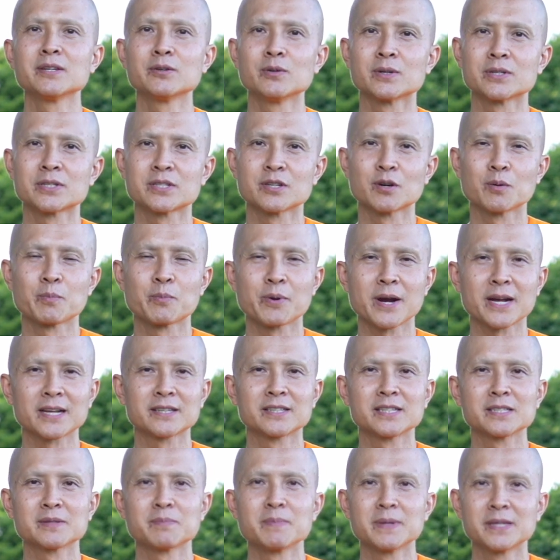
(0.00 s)
yourself
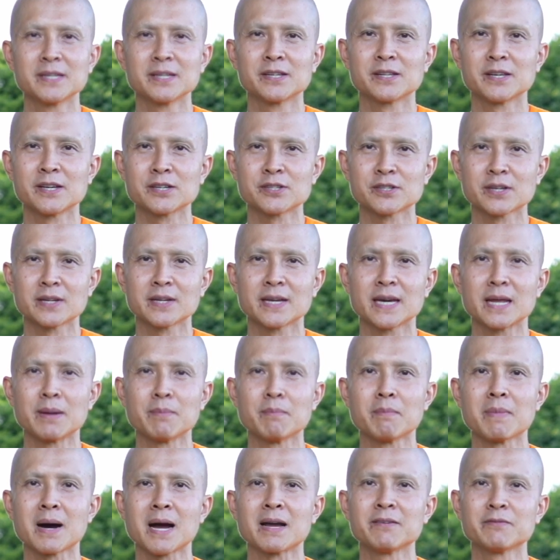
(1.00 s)
practice meditation
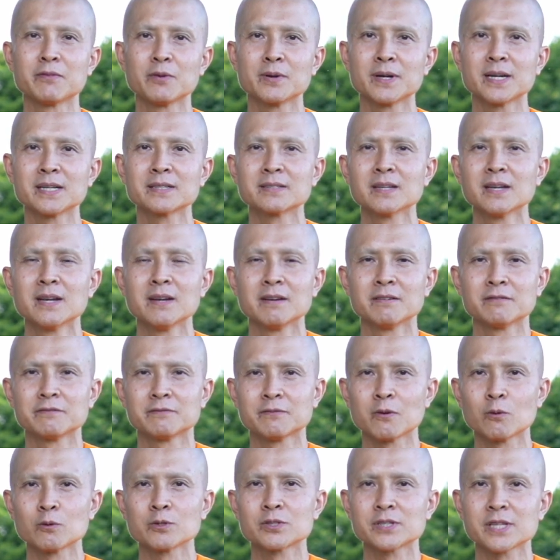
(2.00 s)
and mindfulness
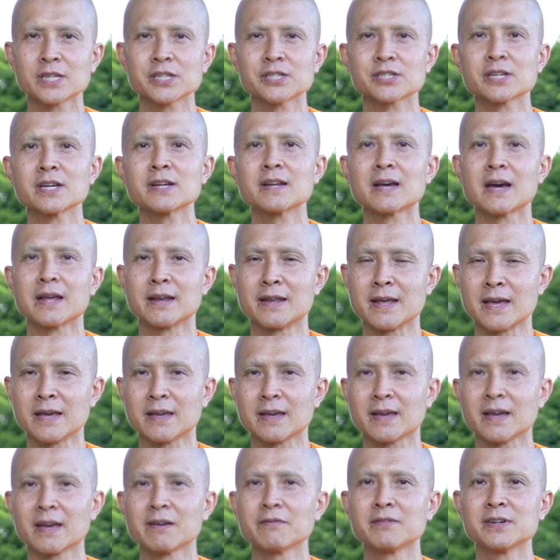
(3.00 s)
4 sessions a day,
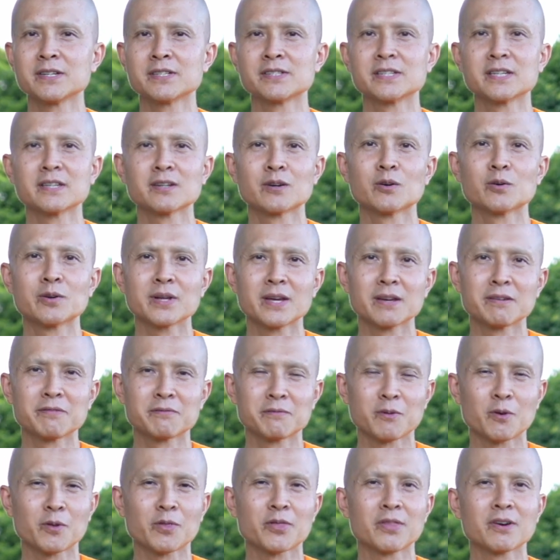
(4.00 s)
every single day
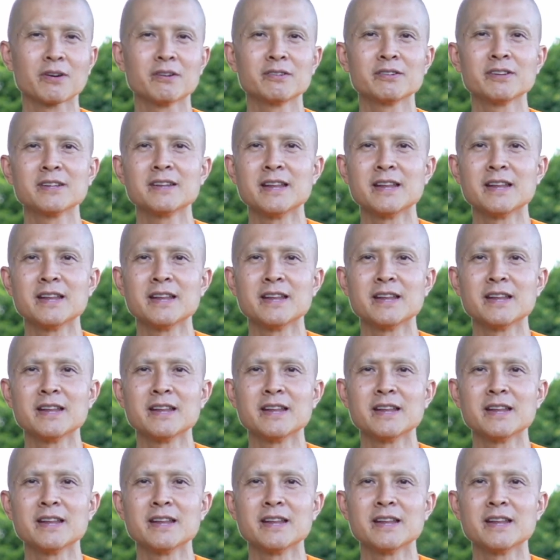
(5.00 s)
for 30